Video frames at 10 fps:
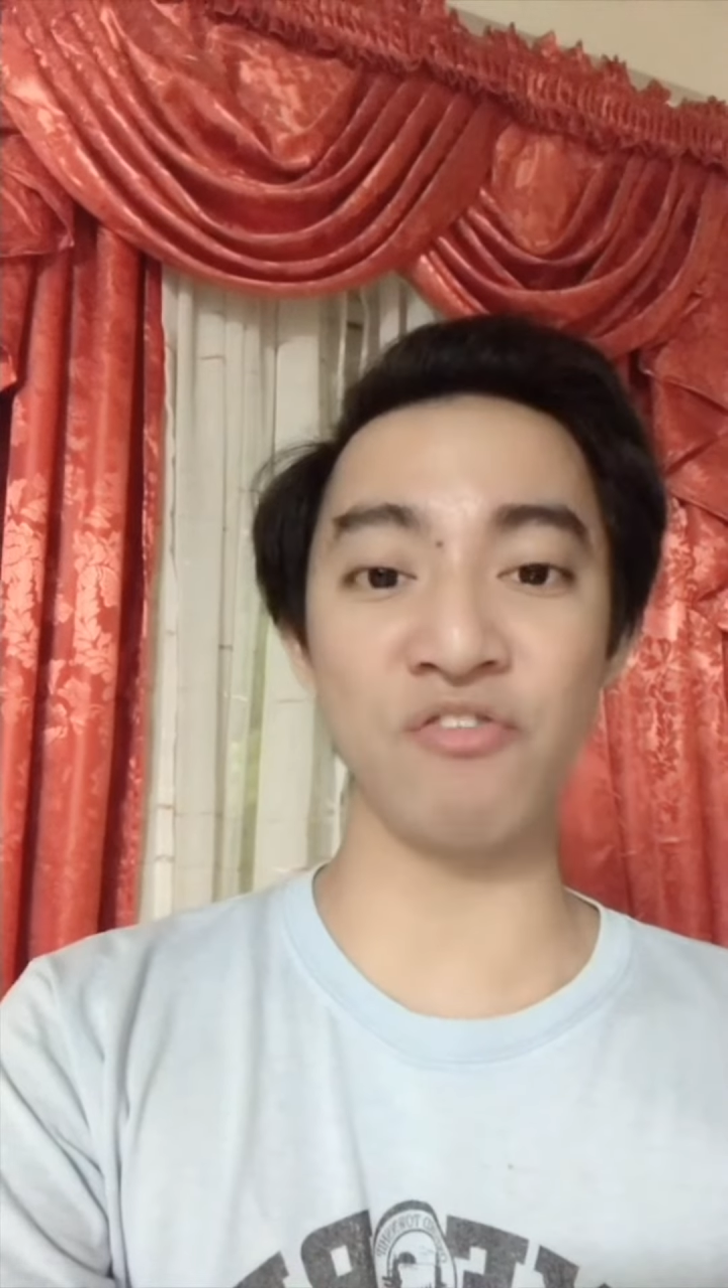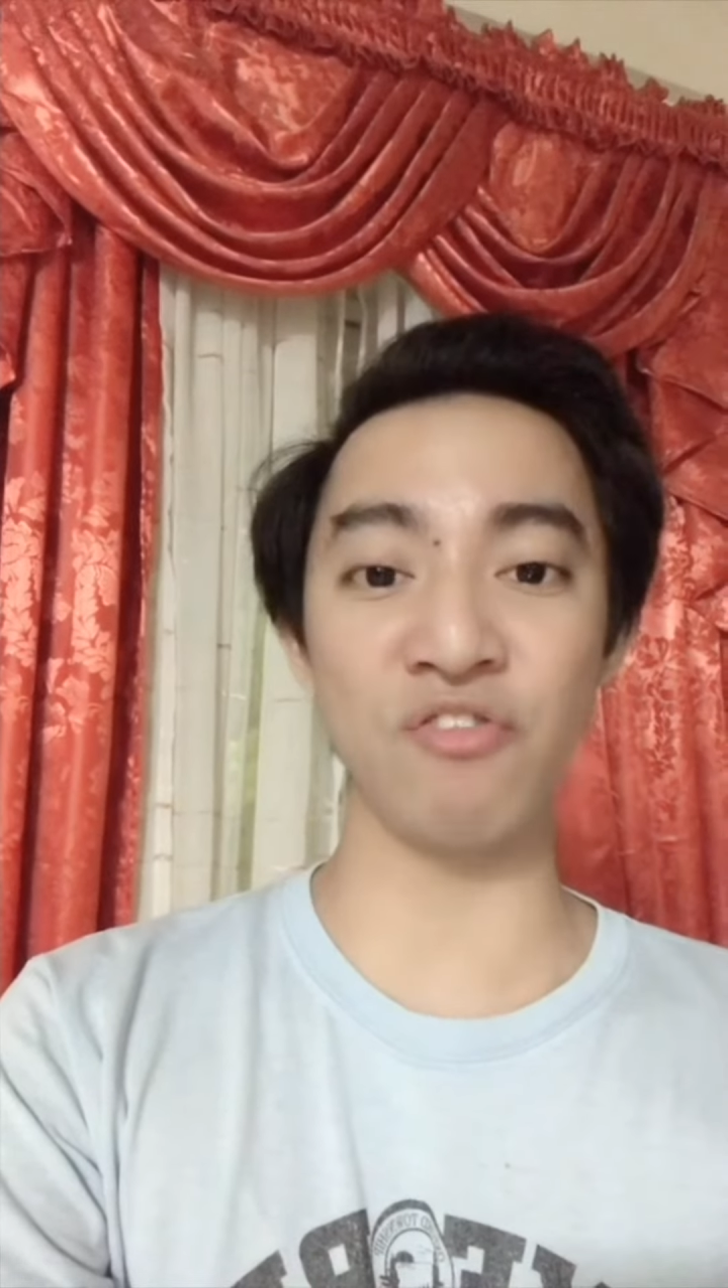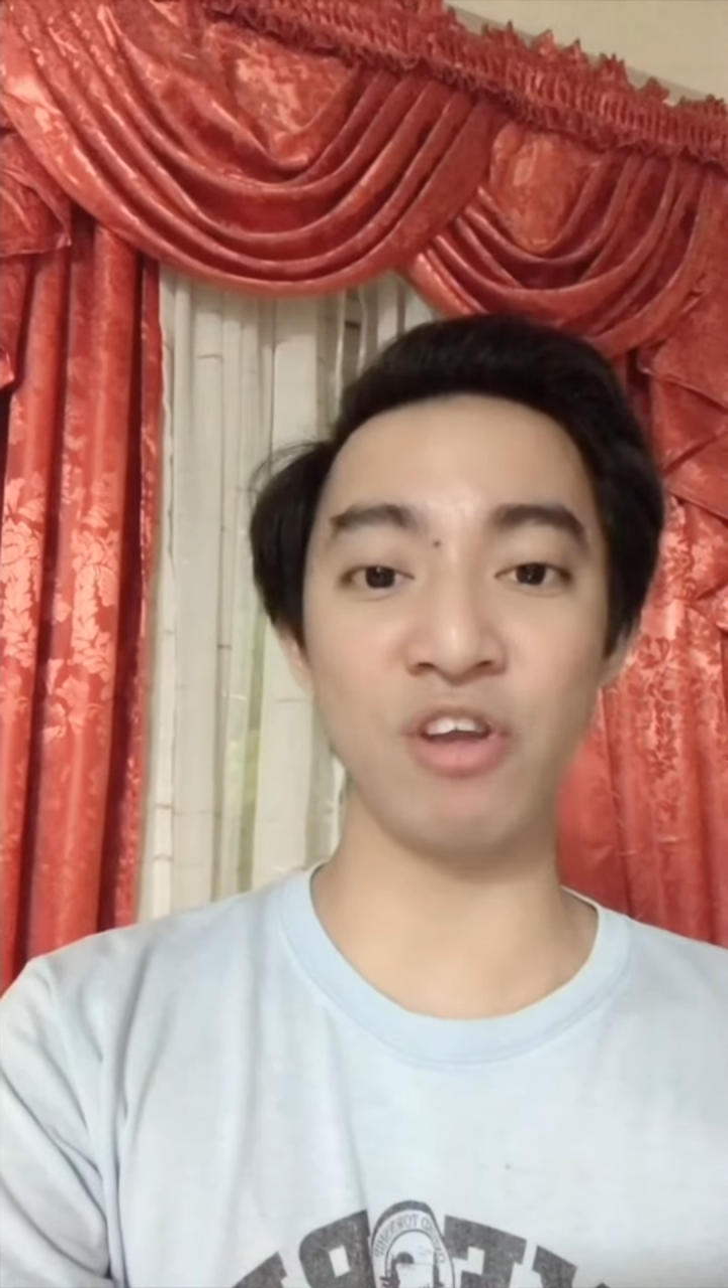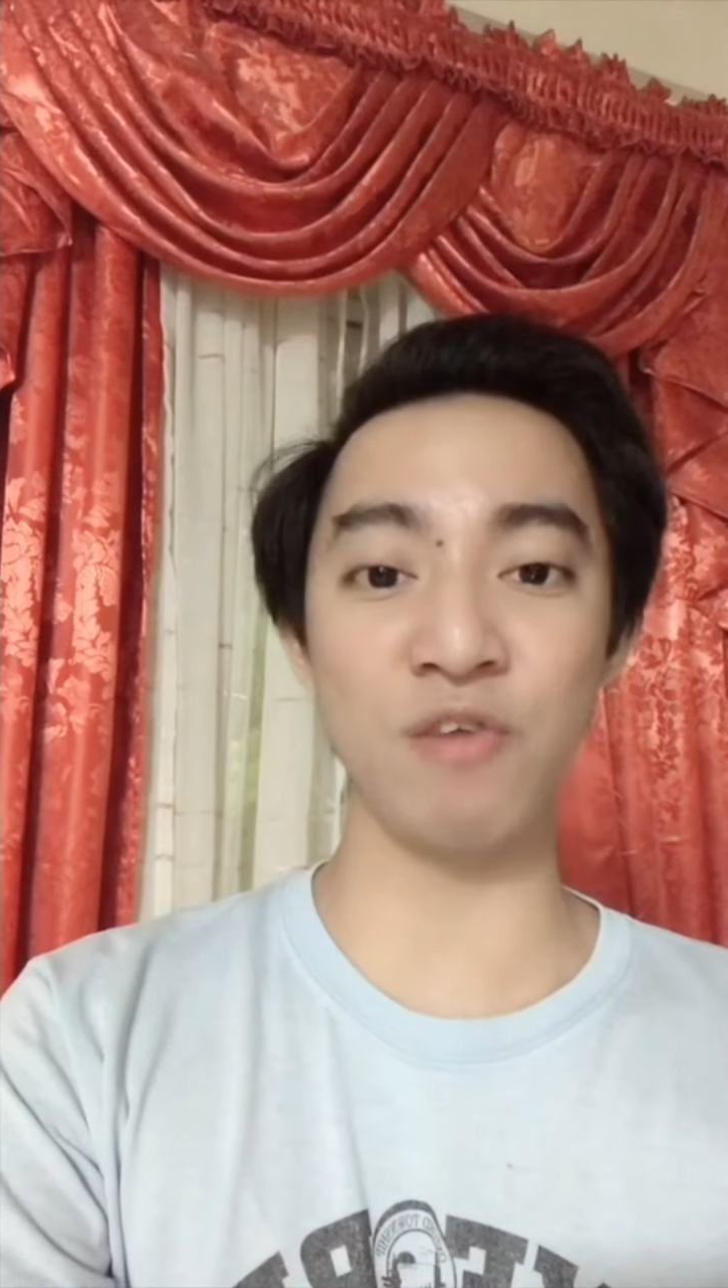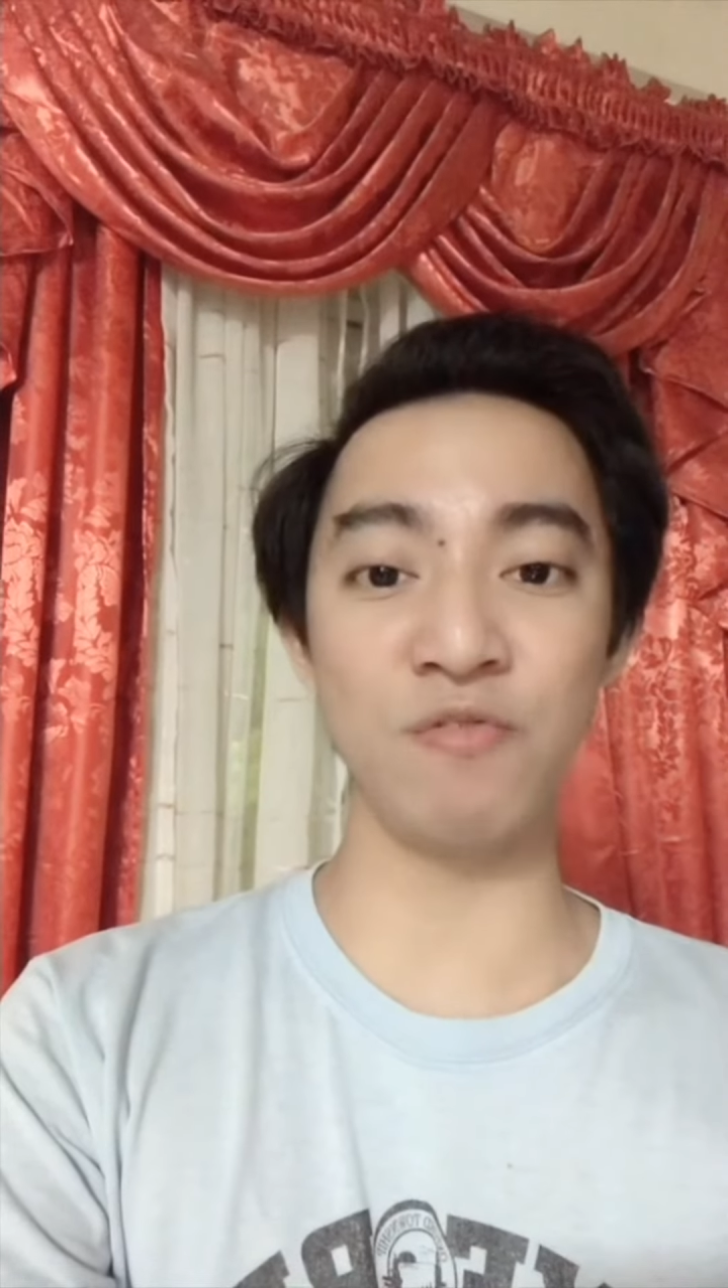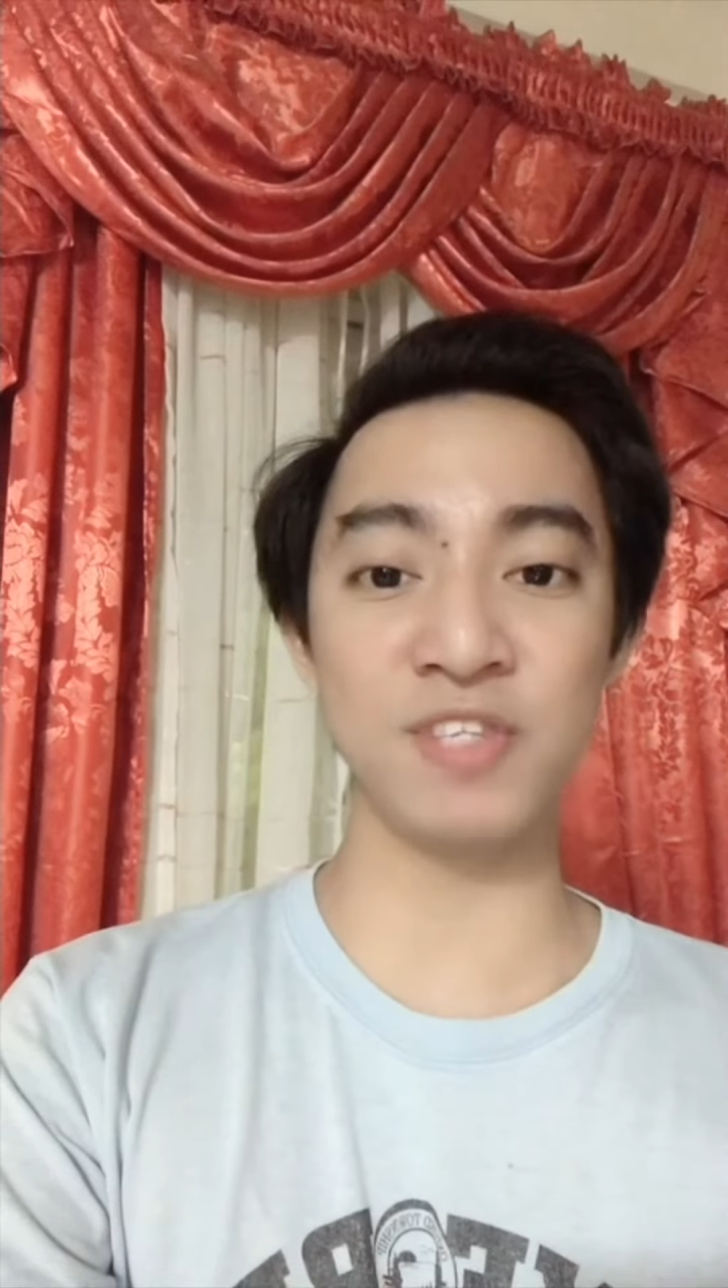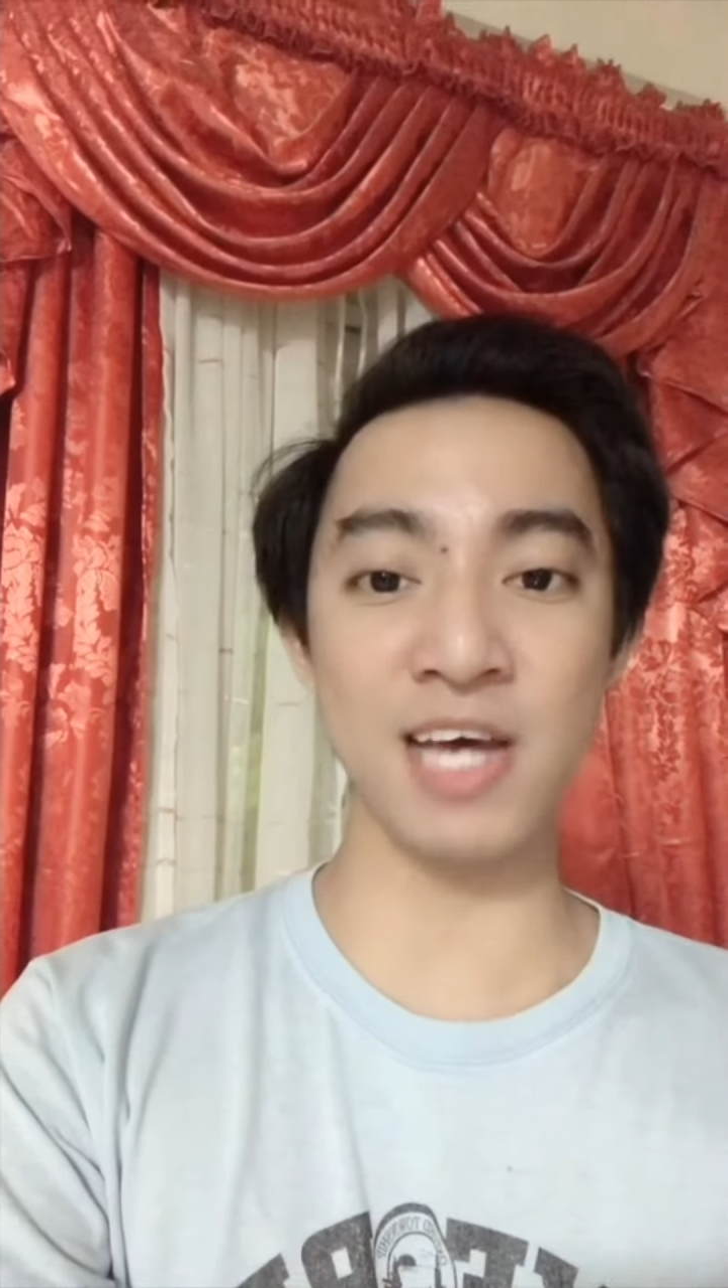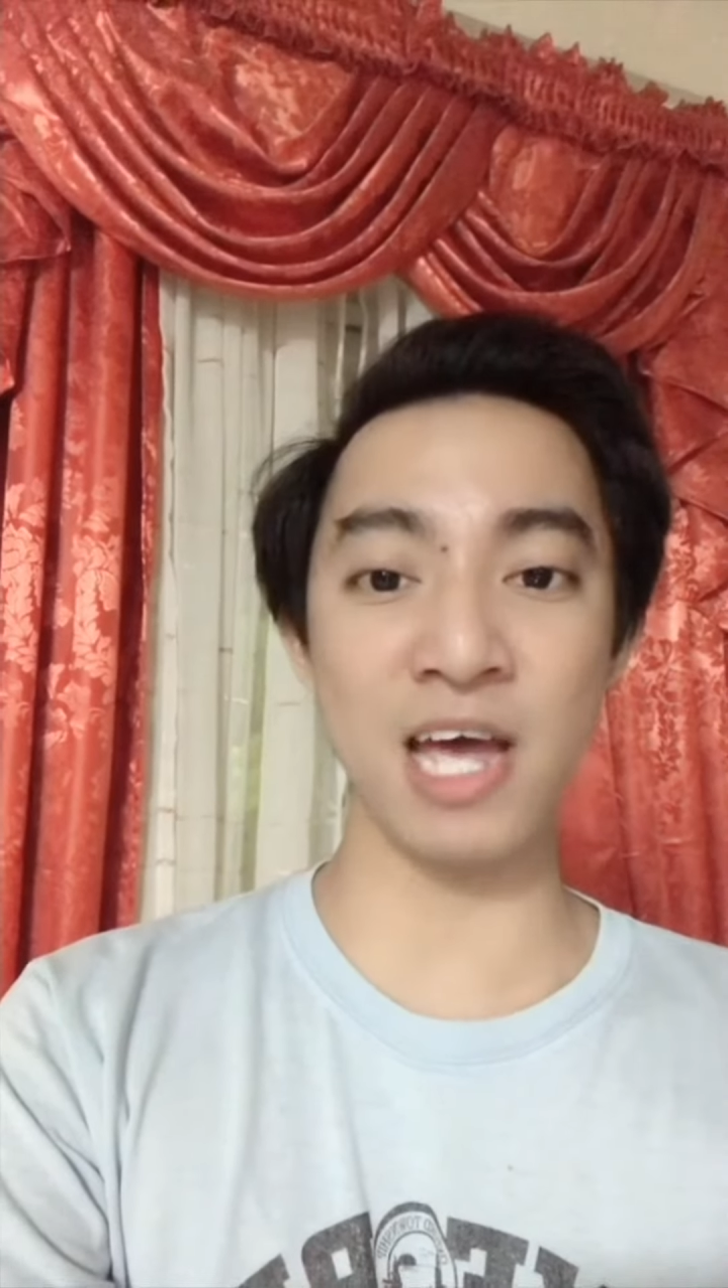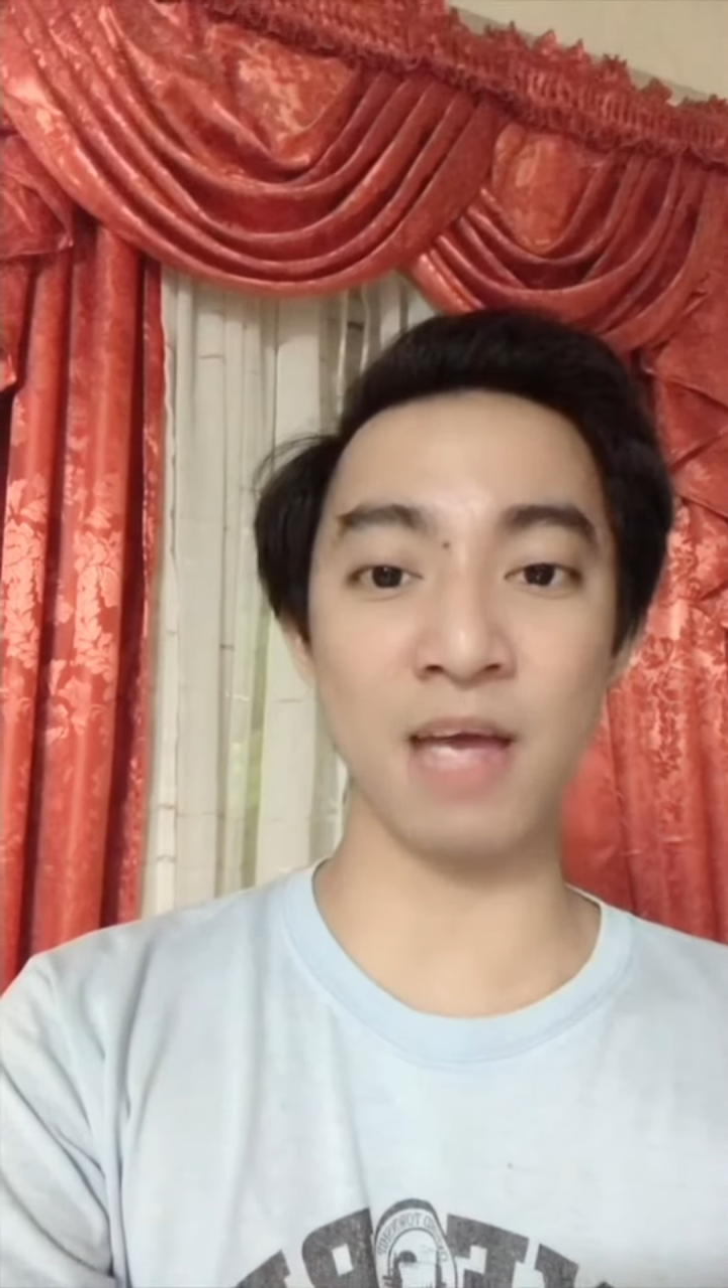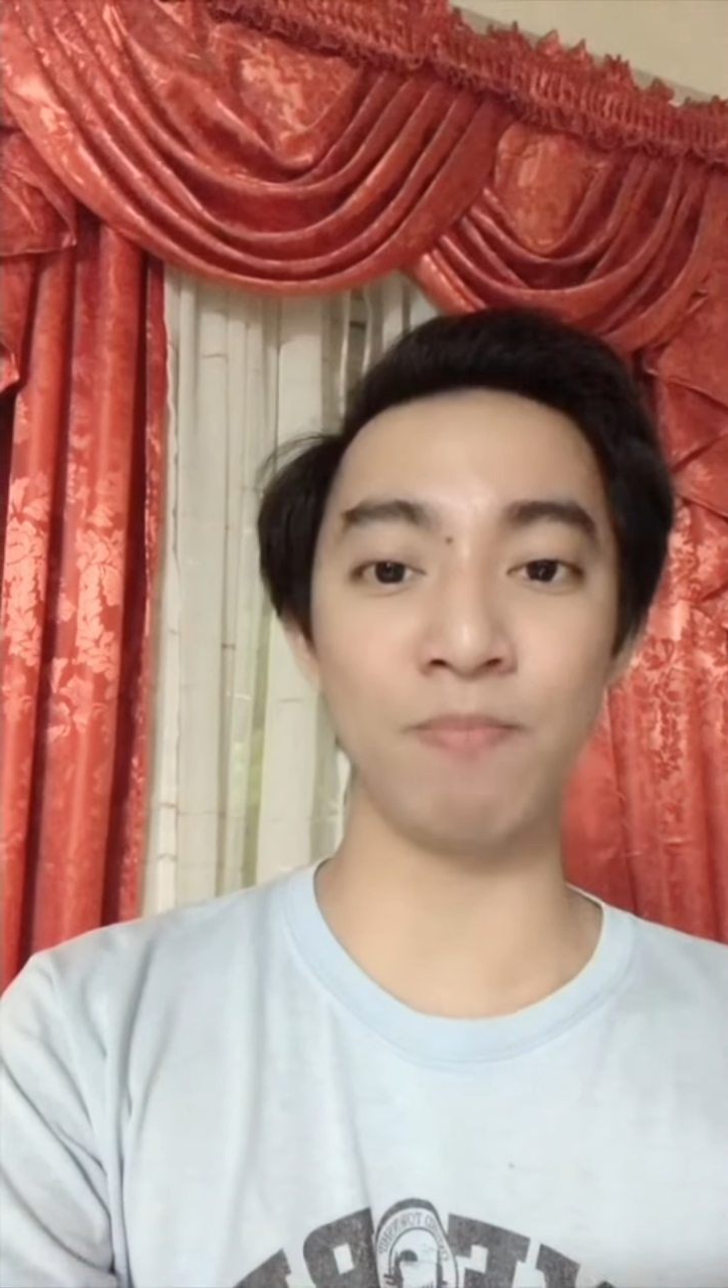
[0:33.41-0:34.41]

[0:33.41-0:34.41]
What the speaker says: of time.